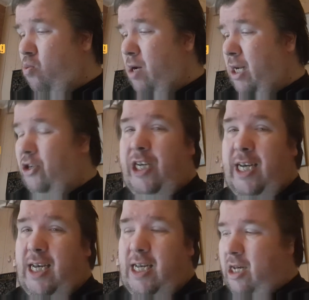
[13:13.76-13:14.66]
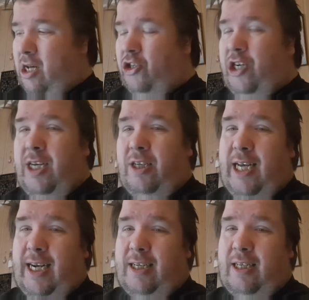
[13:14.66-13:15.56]
Well, she
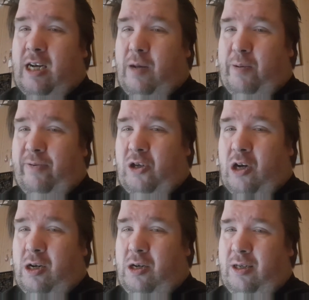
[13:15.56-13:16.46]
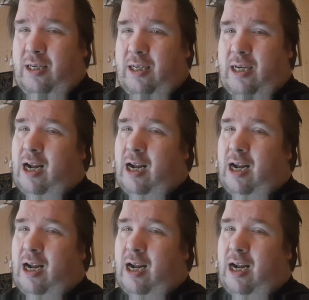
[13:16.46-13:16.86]
sings a couple of songs